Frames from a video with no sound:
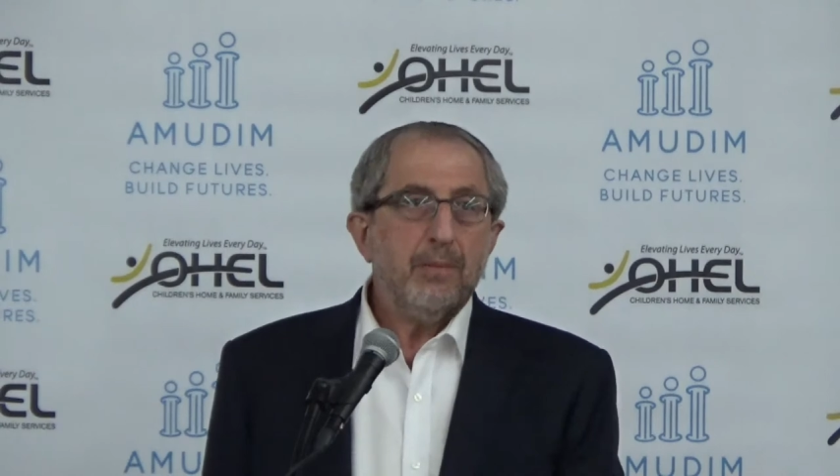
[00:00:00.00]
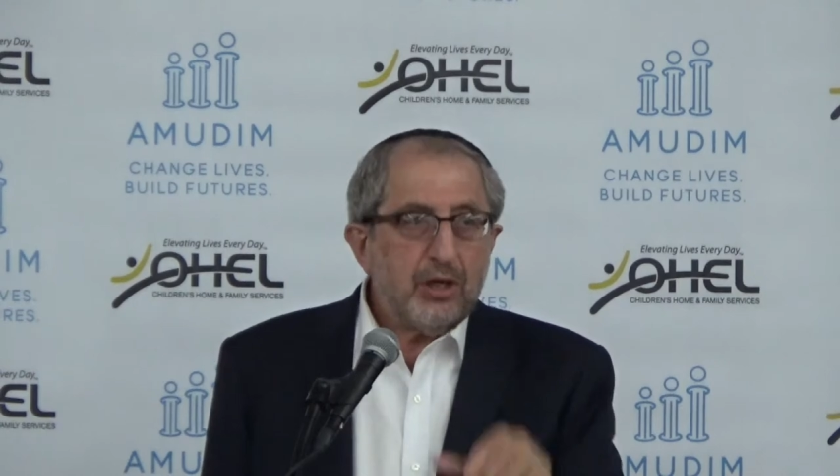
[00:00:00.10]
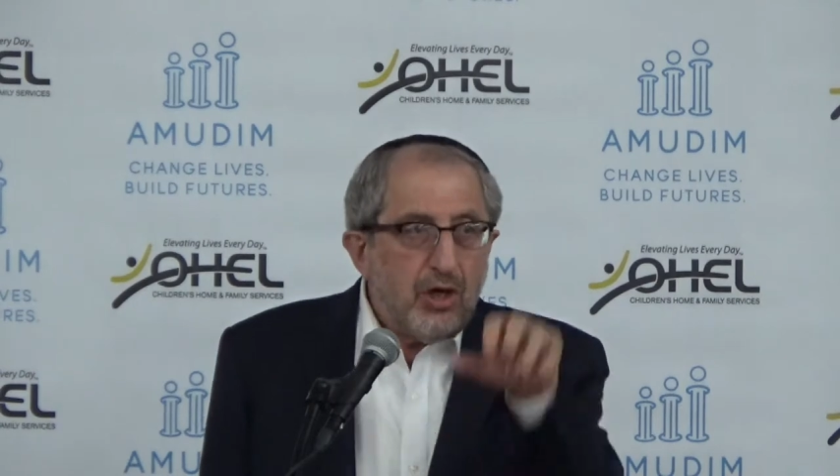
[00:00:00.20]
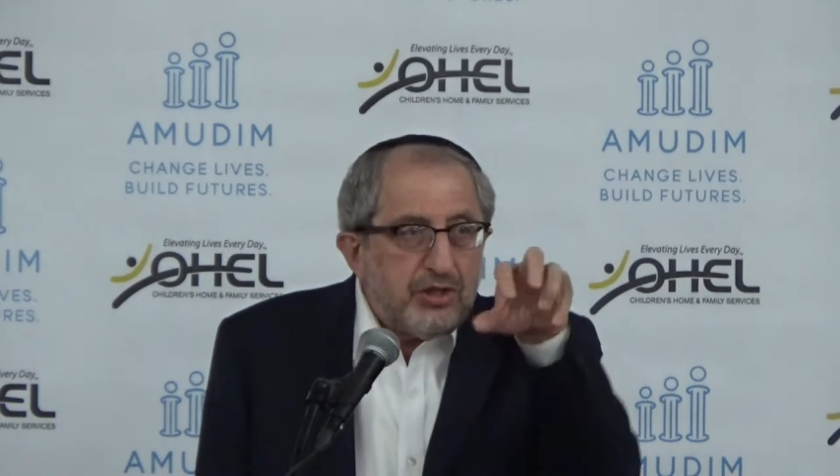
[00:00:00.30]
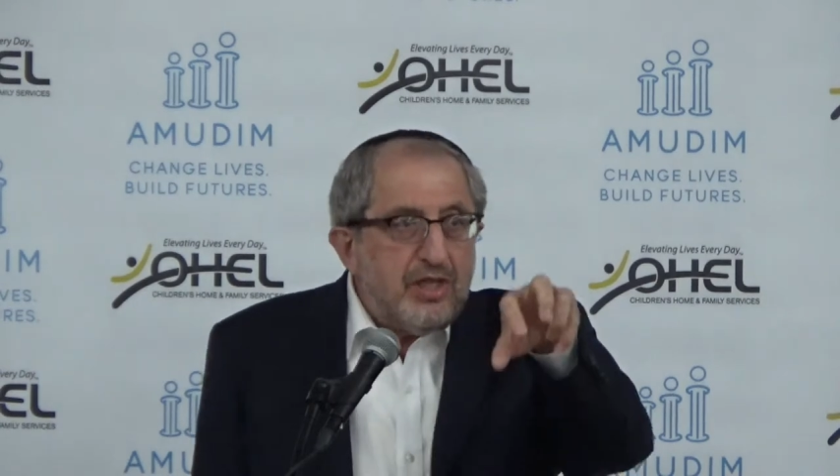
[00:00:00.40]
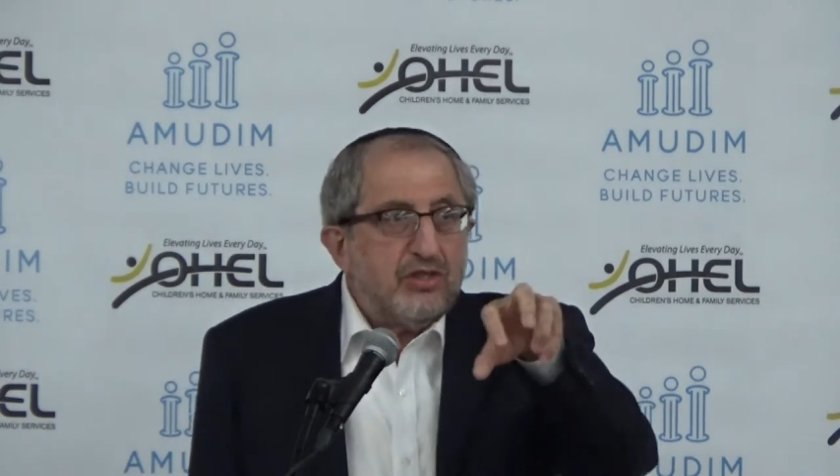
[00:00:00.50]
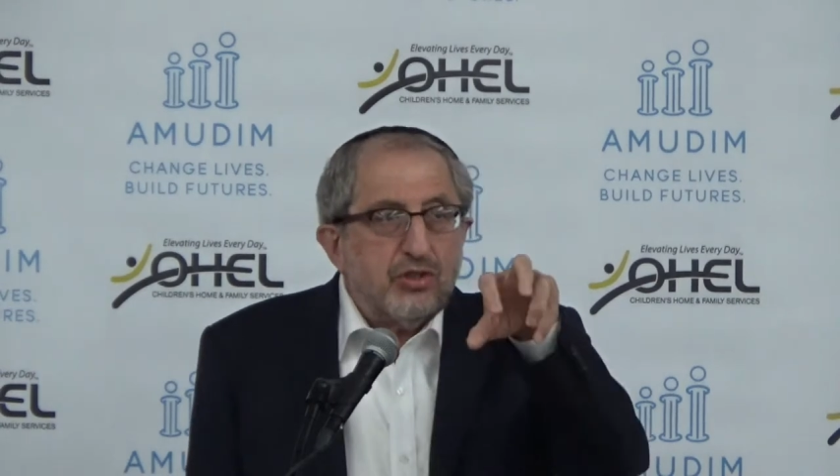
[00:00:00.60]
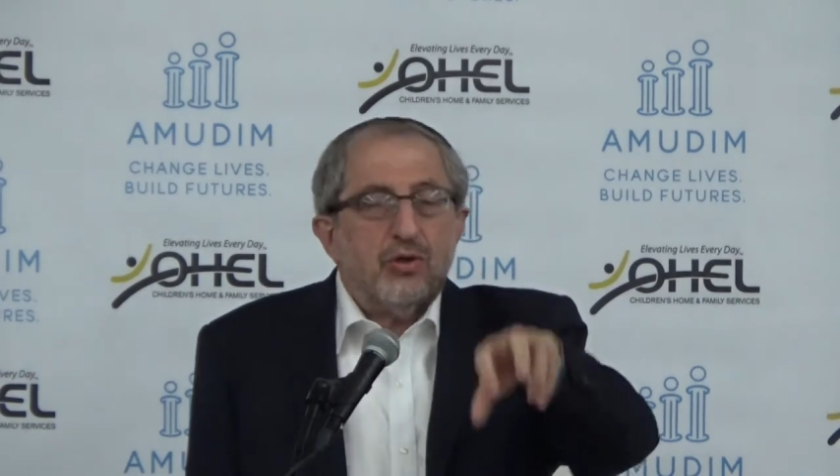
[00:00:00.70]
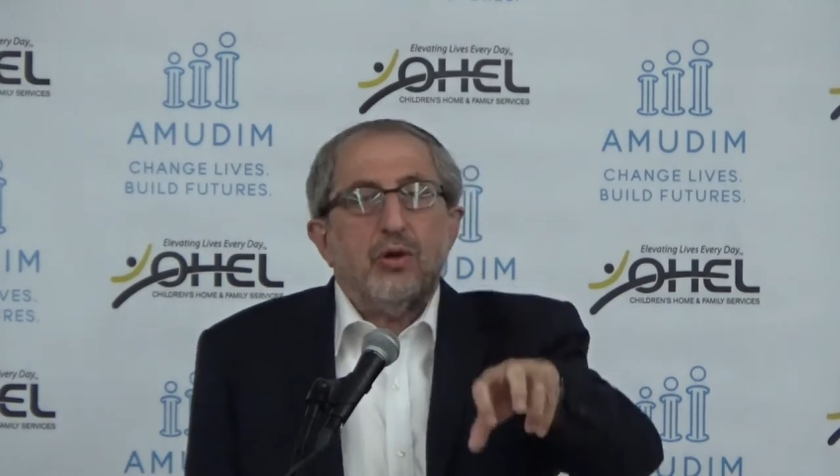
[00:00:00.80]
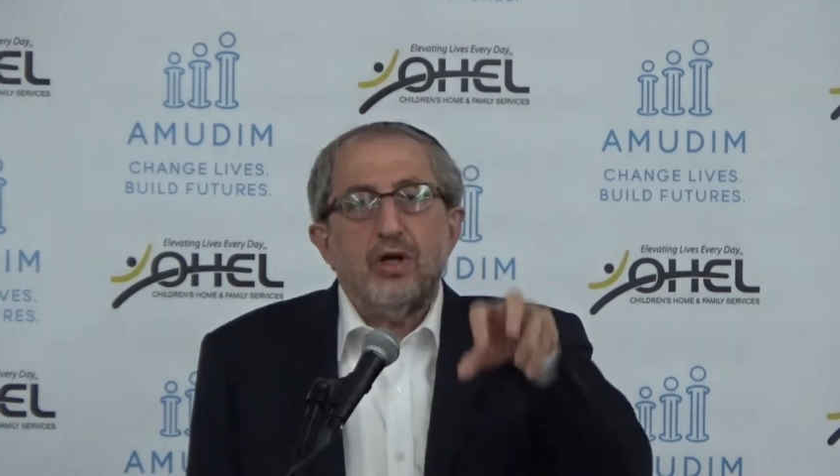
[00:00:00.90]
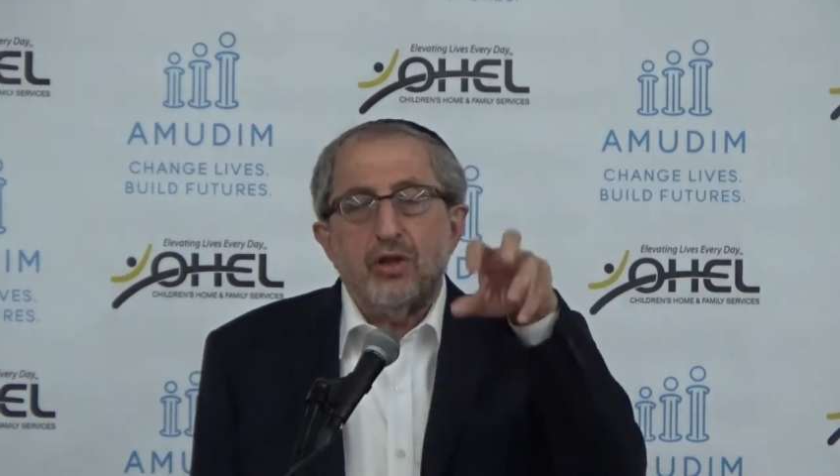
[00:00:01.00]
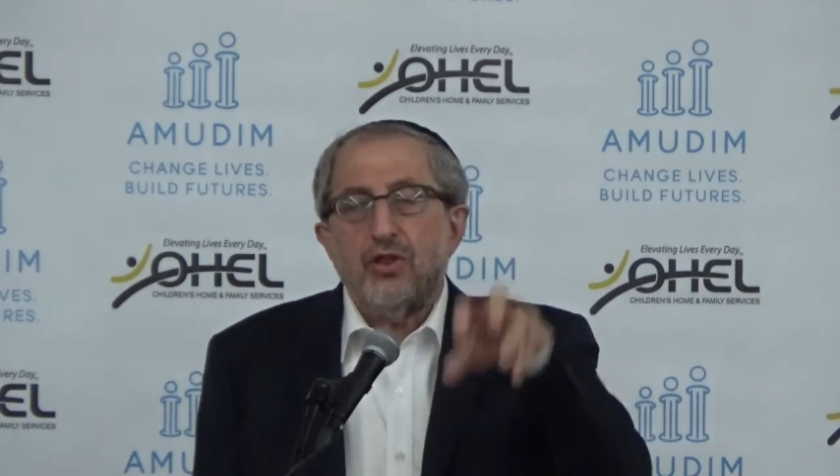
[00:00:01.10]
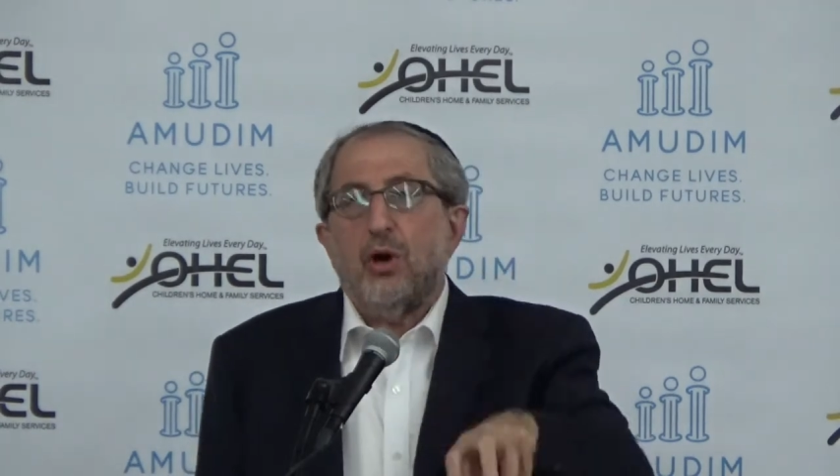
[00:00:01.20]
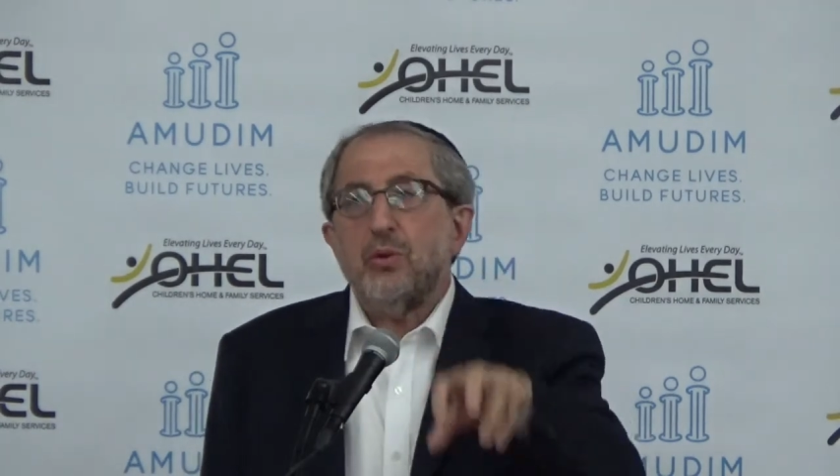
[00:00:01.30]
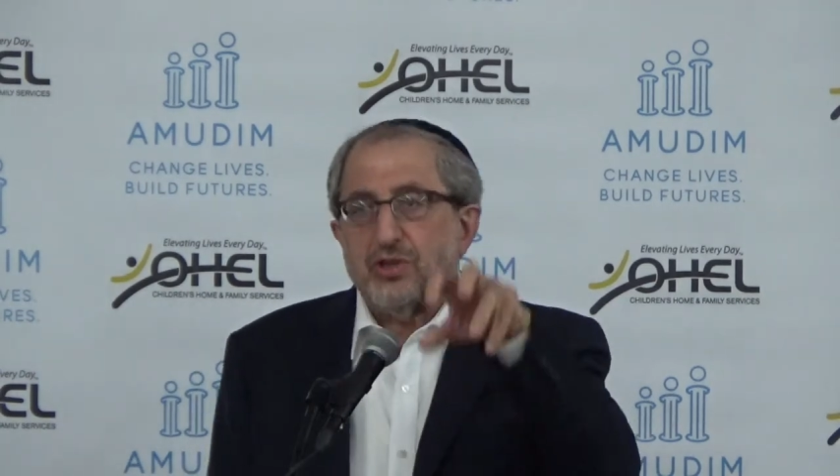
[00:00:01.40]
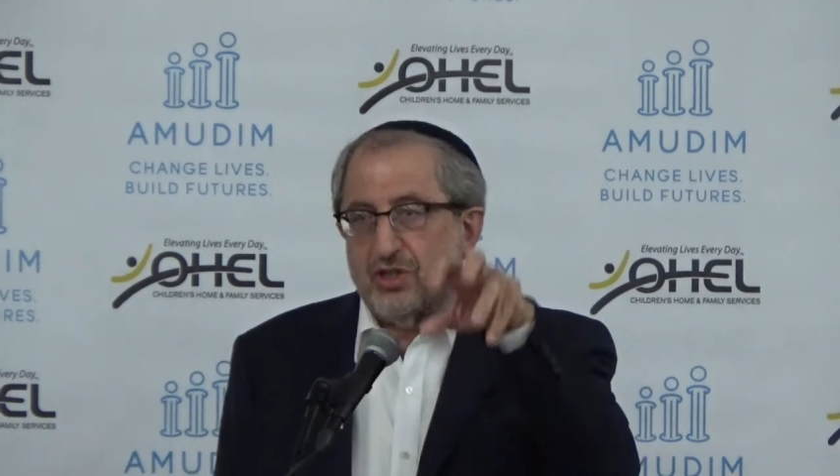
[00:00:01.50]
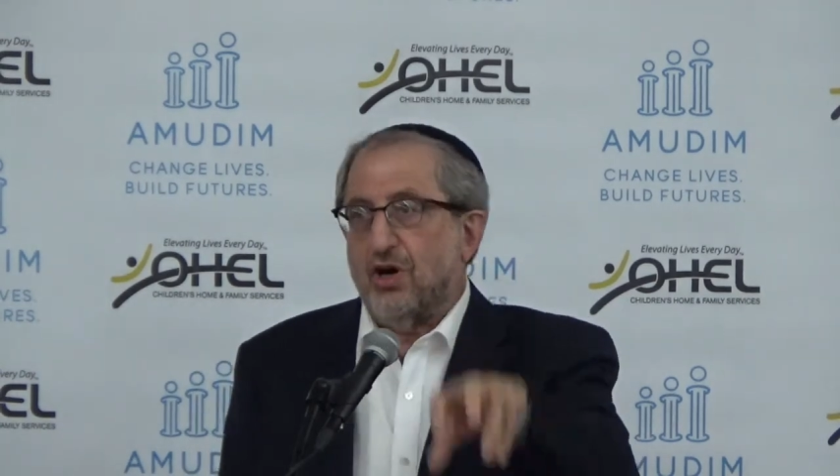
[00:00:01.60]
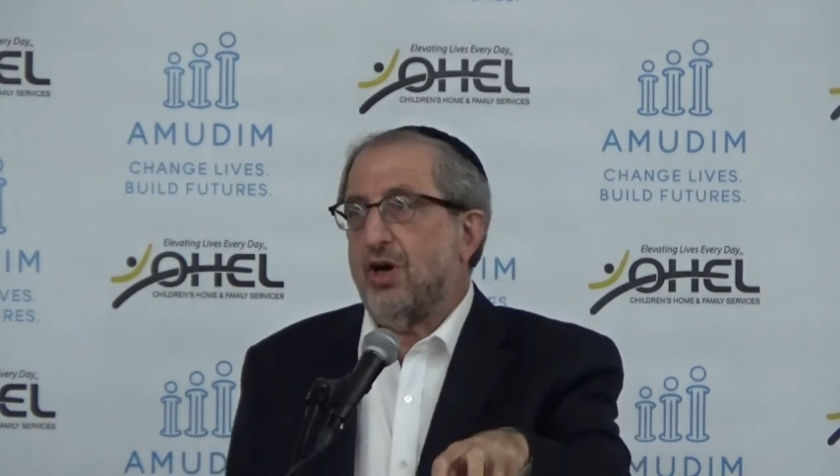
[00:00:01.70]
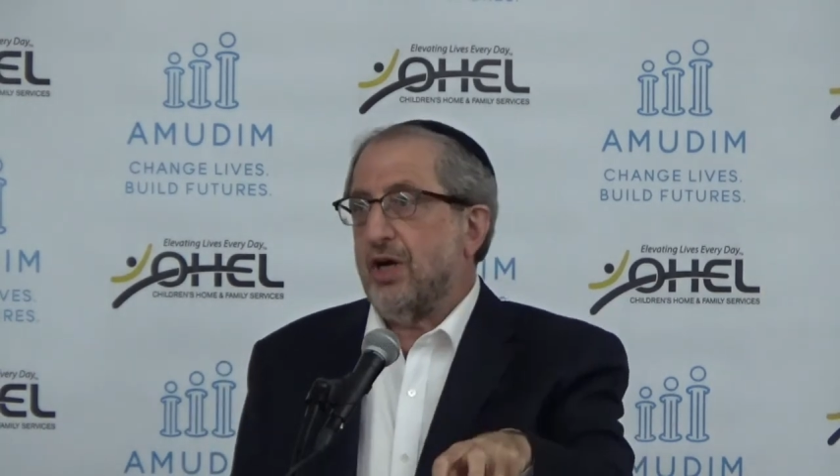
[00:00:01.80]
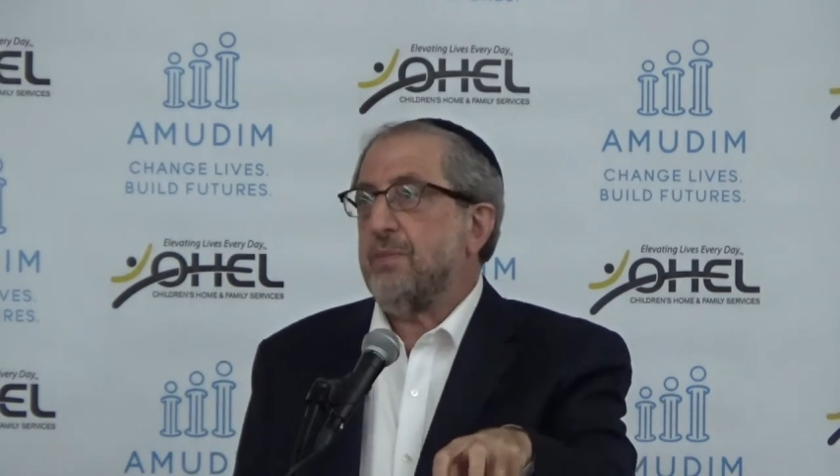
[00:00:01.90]
Because it's during those
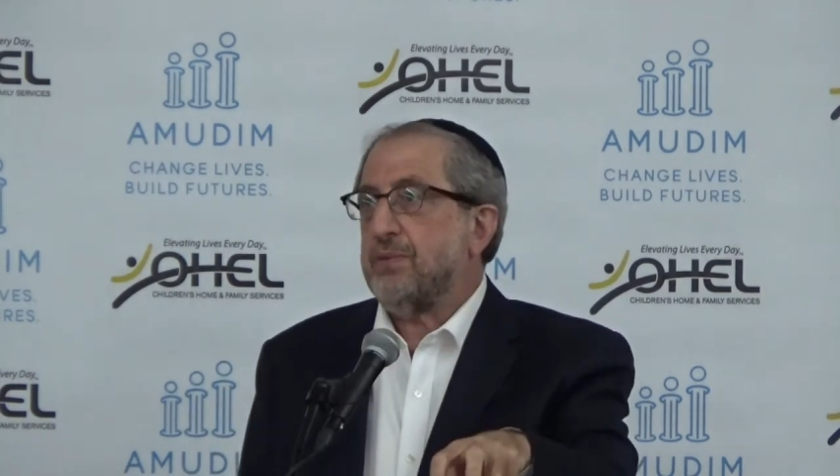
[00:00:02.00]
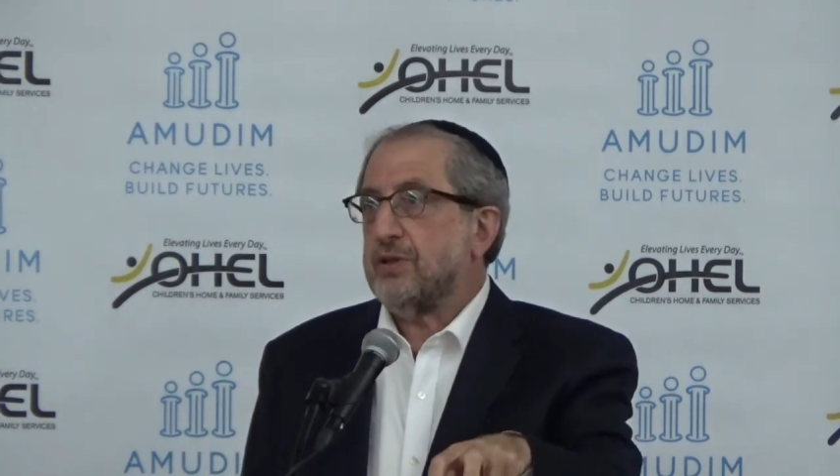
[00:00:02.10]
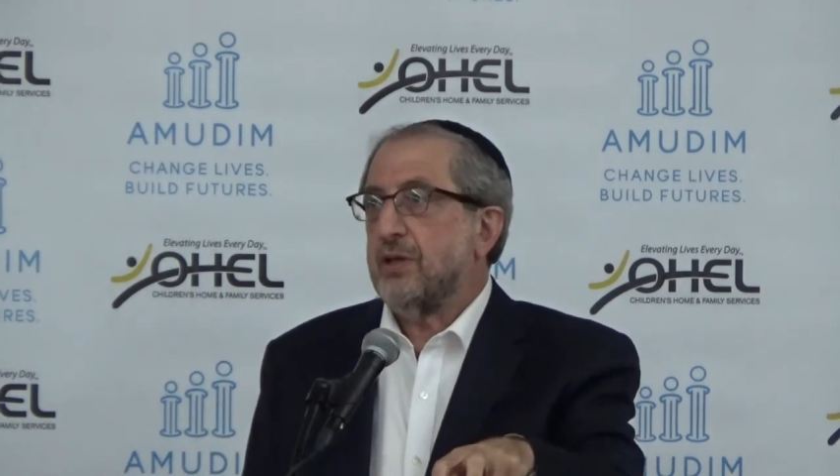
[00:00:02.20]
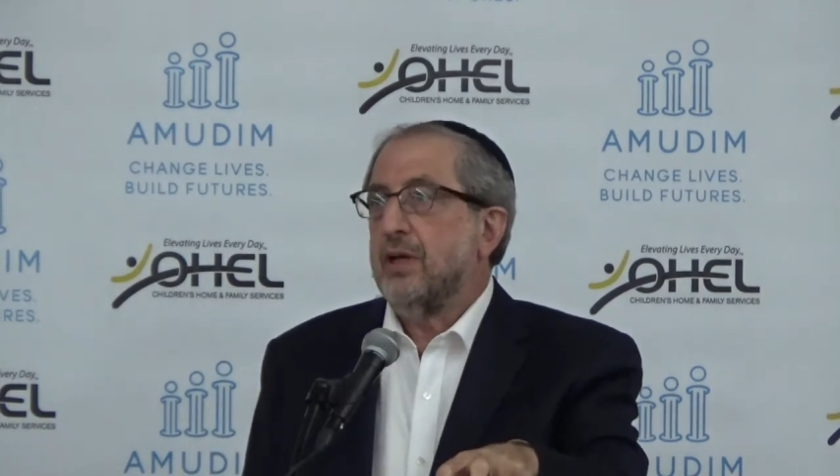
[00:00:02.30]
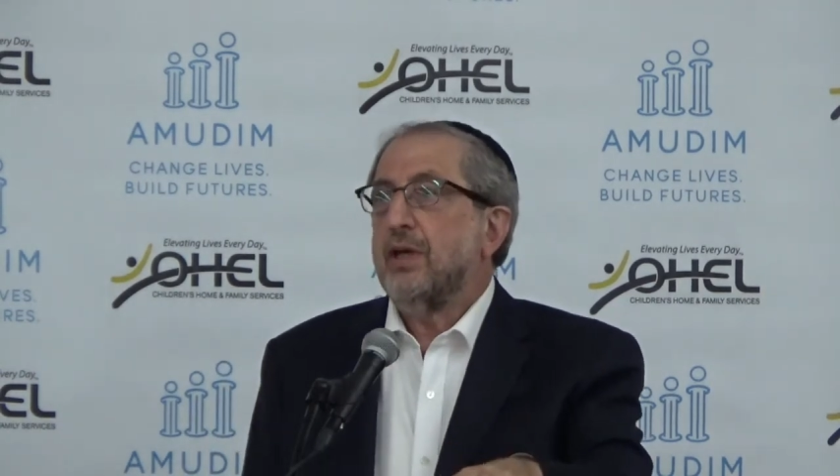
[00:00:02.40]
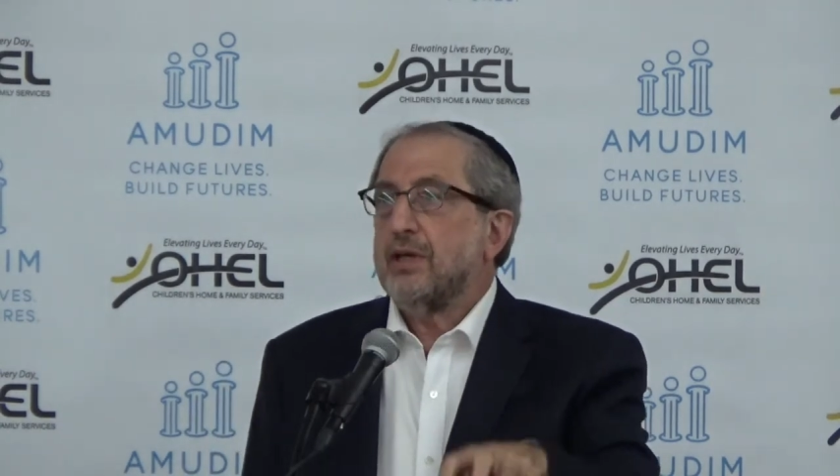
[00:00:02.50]
times